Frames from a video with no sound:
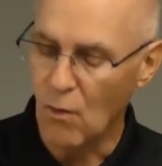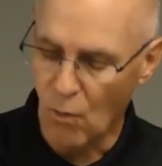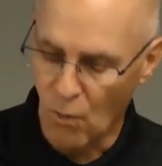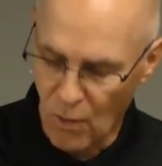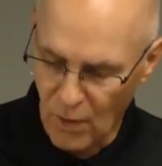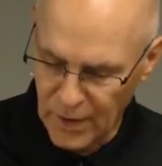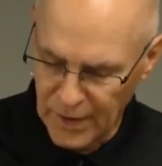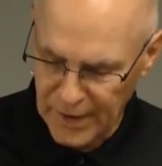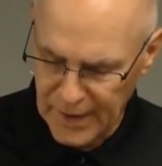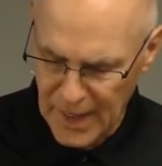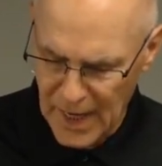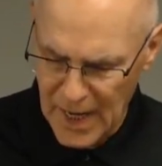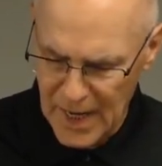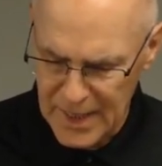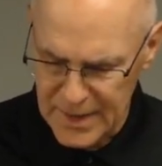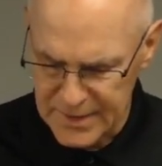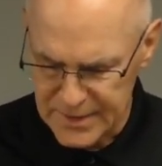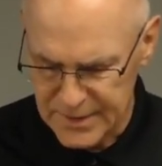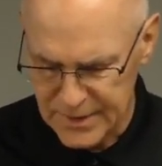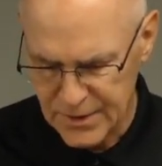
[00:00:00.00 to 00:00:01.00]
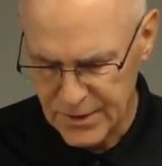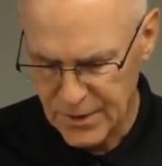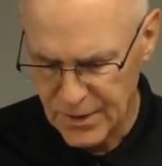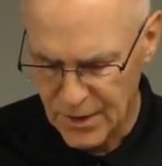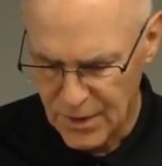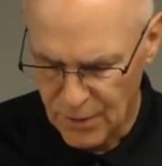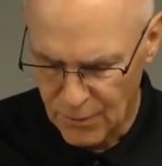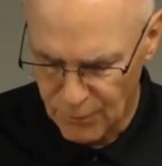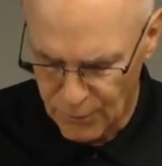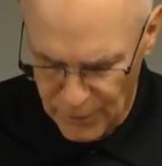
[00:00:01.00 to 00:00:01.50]
organized
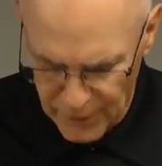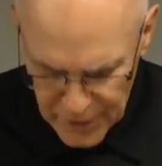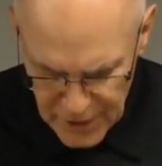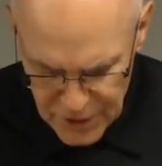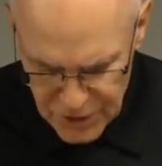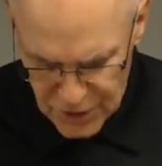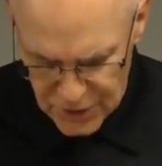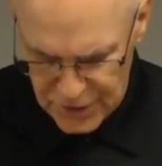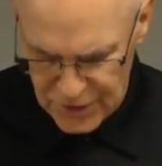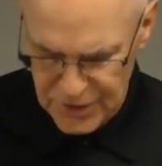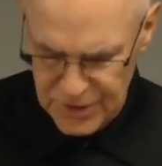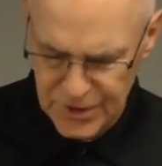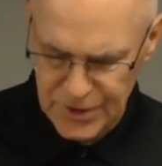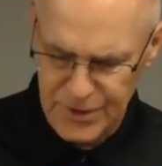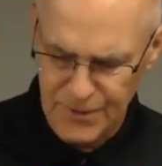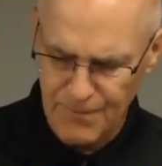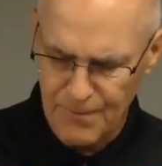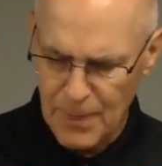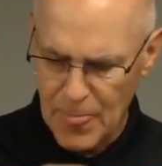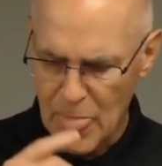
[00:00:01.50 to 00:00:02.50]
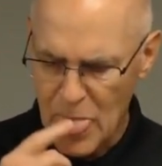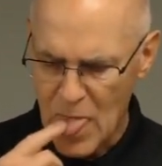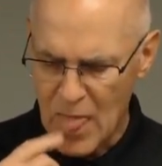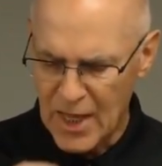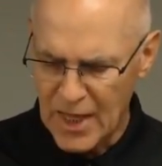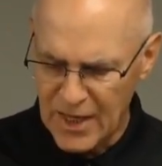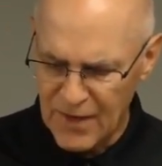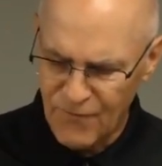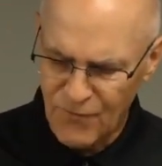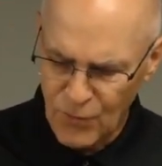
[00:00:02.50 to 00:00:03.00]
religions,
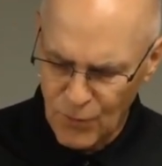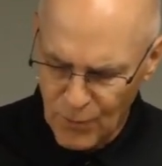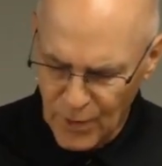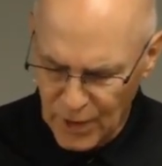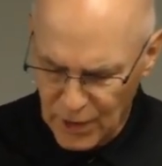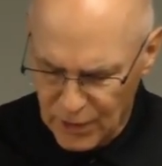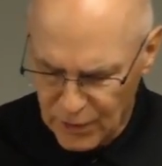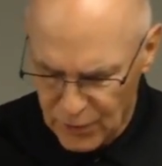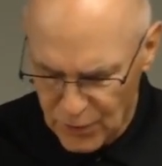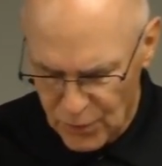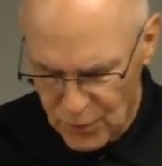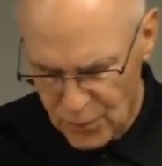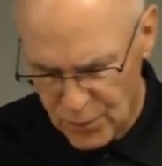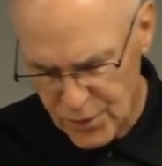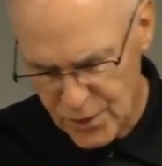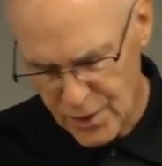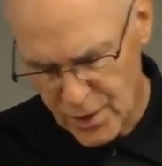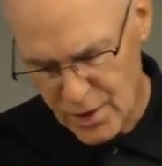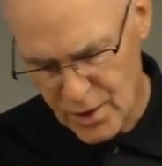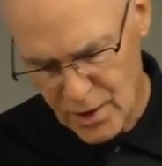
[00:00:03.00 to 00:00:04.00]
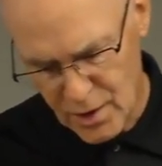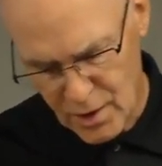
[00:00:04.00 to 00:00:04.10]
if you include